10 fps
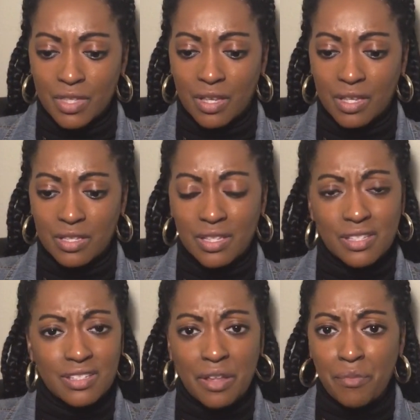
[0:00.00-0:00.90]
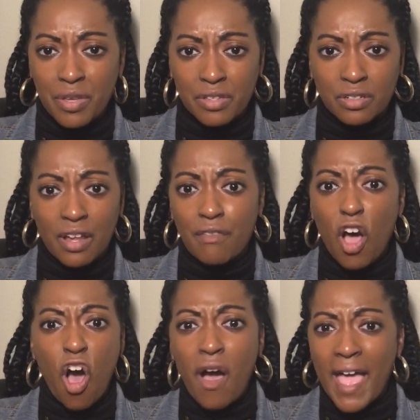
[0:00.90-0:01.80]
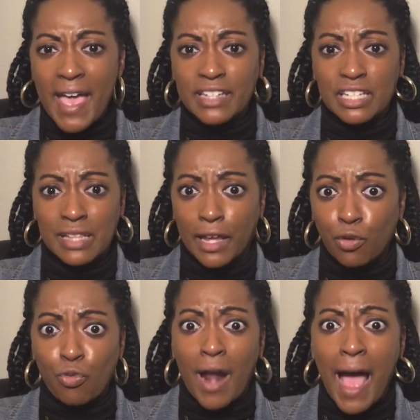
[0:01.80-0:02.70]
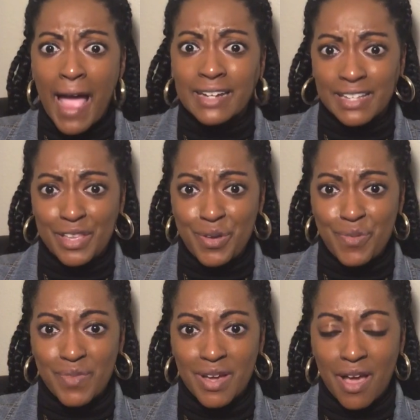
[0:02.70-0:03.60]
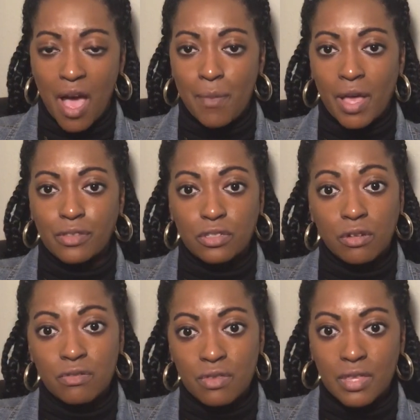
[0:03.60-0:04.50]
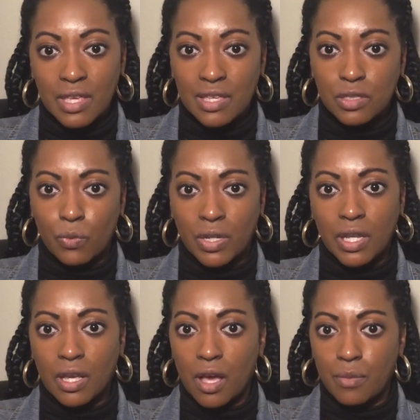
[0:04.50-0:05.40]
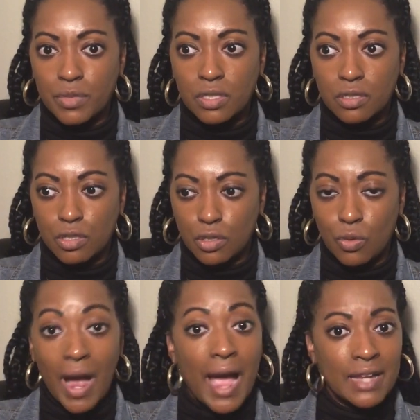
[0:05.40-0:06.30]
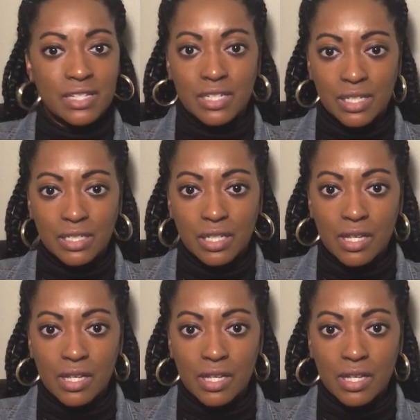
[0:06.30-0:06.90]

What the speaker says: his stepmother have all had to like ride him about certain things when it comes to hygiene.